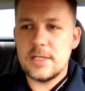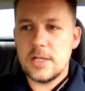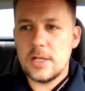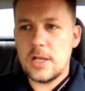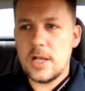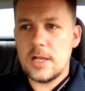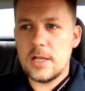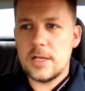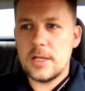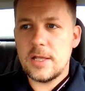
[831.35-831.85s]

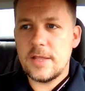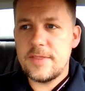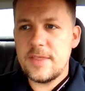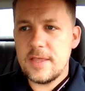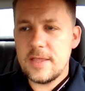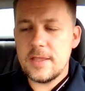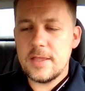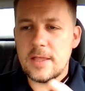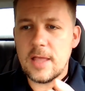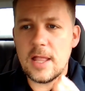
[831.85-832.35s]
Uh, I
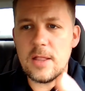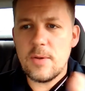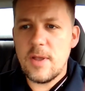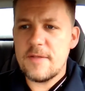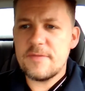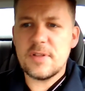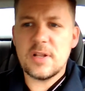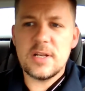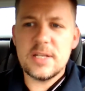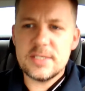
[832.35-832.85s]
think I don't
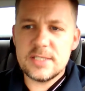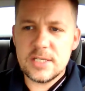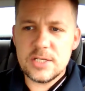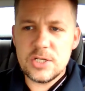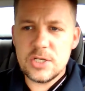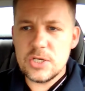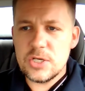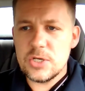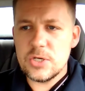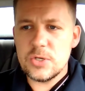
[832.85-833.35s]
have to
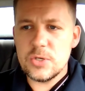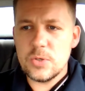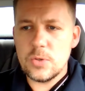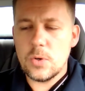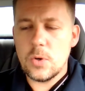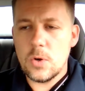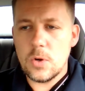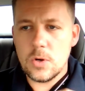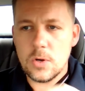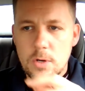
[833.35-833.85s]
listen to you
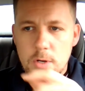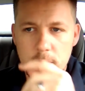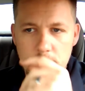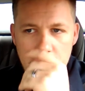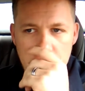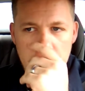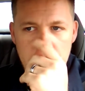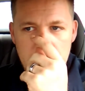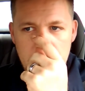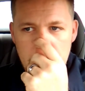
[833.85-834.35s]
or